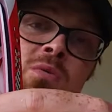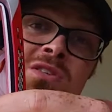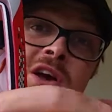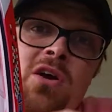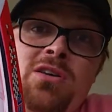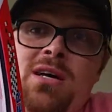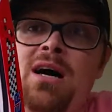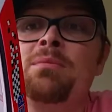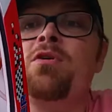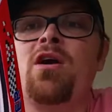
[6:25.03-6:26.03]
was going to
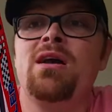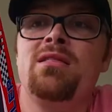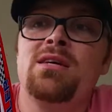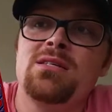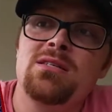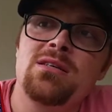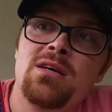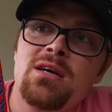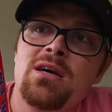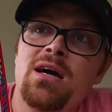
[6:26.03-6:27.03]
upgrade this
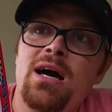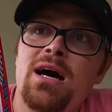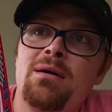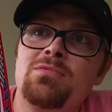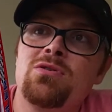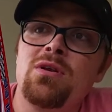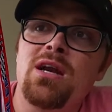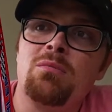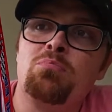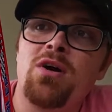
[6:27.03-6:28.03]
to a
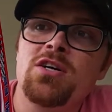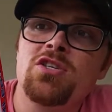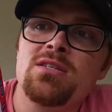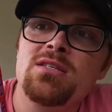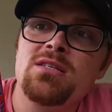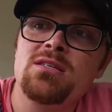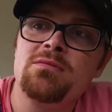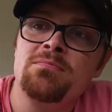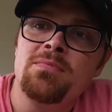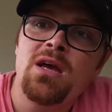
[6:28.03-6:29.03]
little brushless
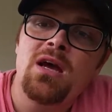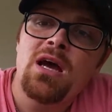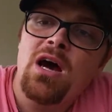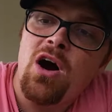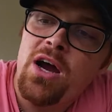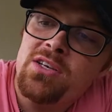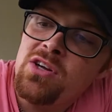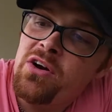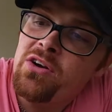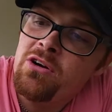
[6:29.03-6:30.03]
system. I
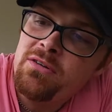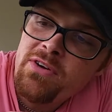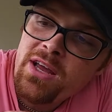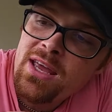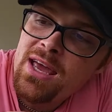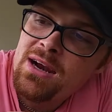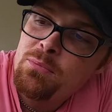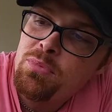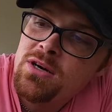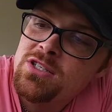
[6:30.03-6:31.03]
don't know if I can get a
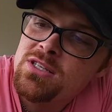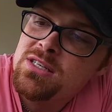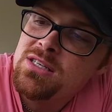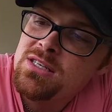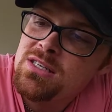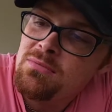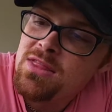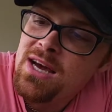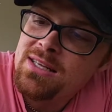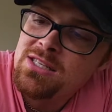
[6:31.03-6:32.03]
brushless system
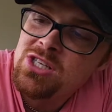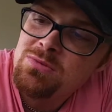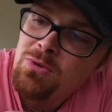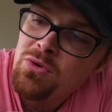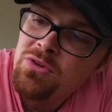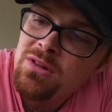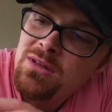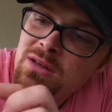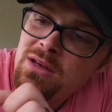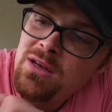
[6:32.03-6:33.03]
that small.
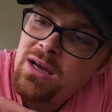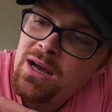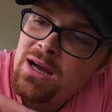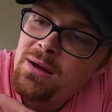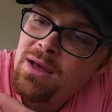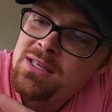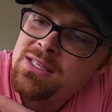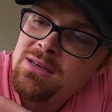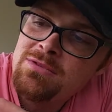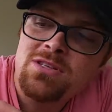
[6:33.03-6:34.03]
It
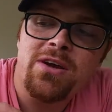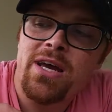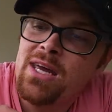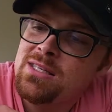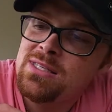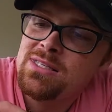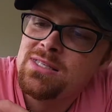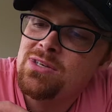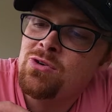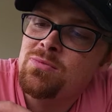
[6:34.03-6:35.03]
seems like
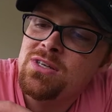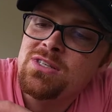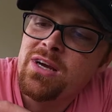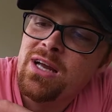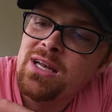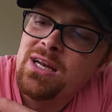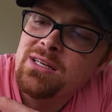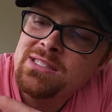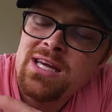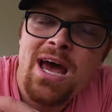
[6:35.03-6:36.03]
it's almost like a little
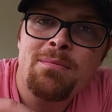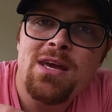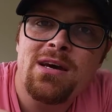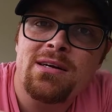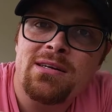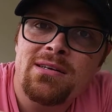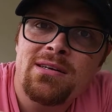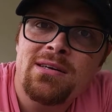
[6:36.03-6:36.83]
Tamiya,